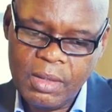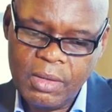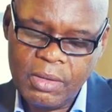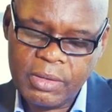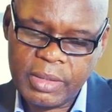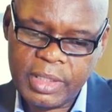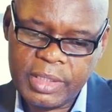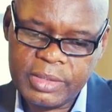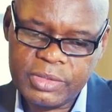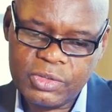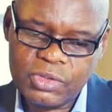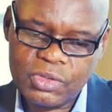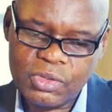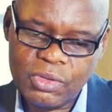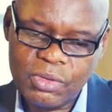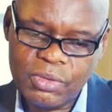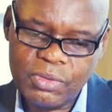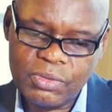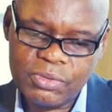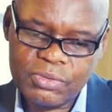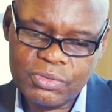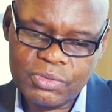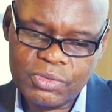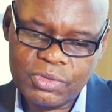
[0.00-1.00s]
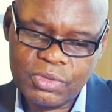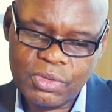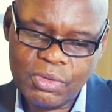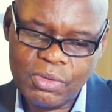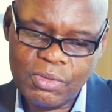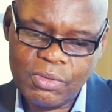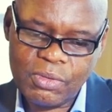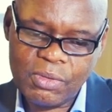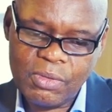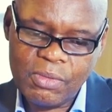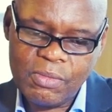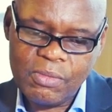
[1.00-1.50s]
all right. So
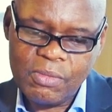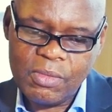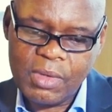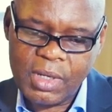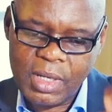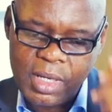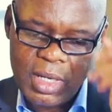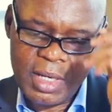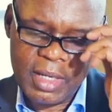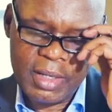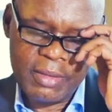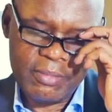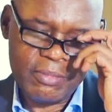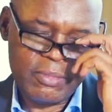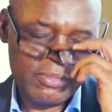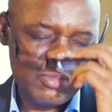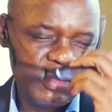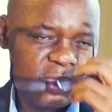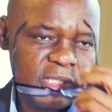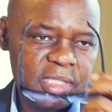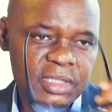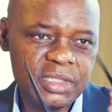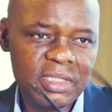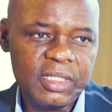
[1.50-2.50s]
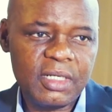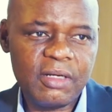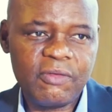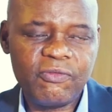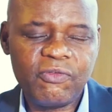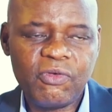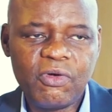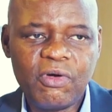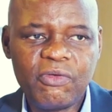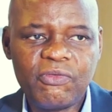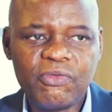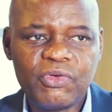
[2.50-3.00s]
so um, does it
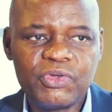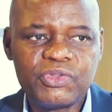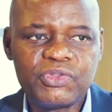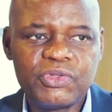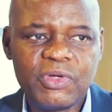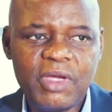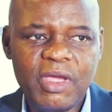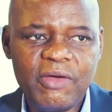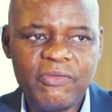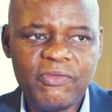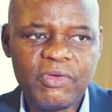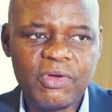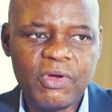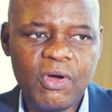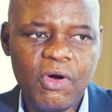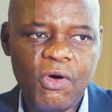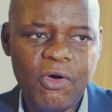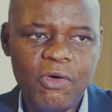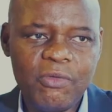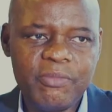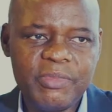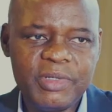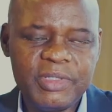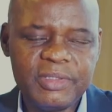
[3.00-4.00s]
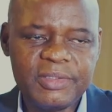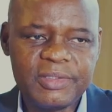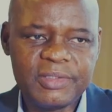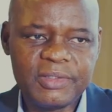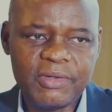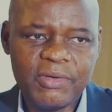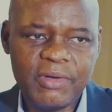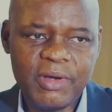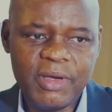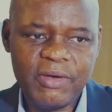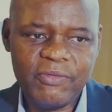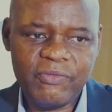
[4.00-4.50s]
involve also having
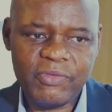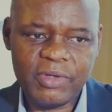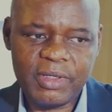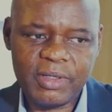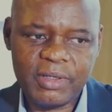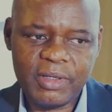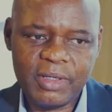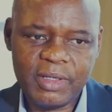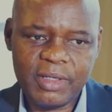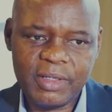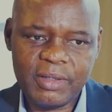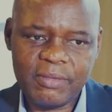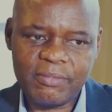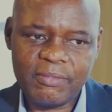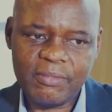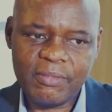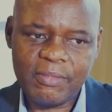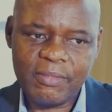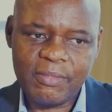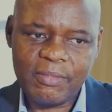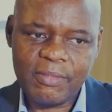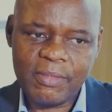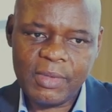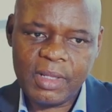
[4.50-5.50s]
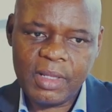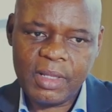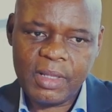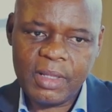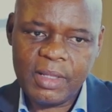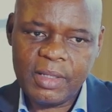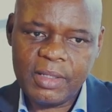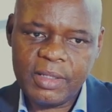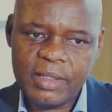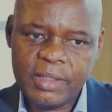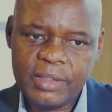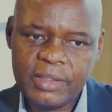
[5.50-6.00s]
hobbies or having uh,
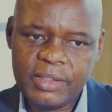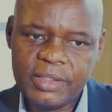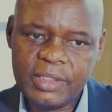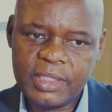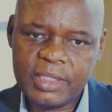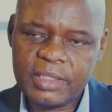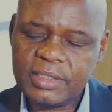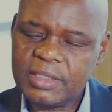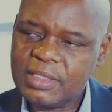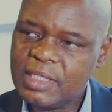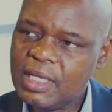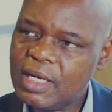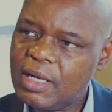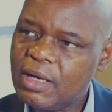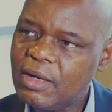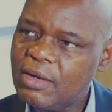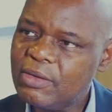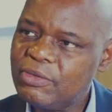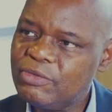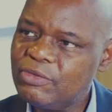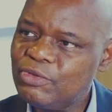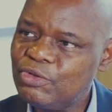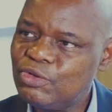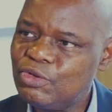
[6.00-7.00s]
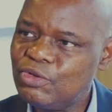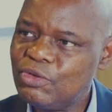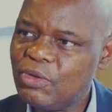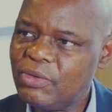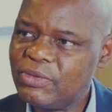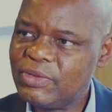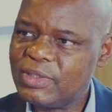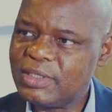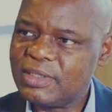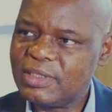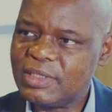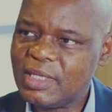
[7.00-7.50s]
things that are you do
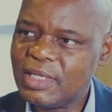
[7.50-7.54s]
on the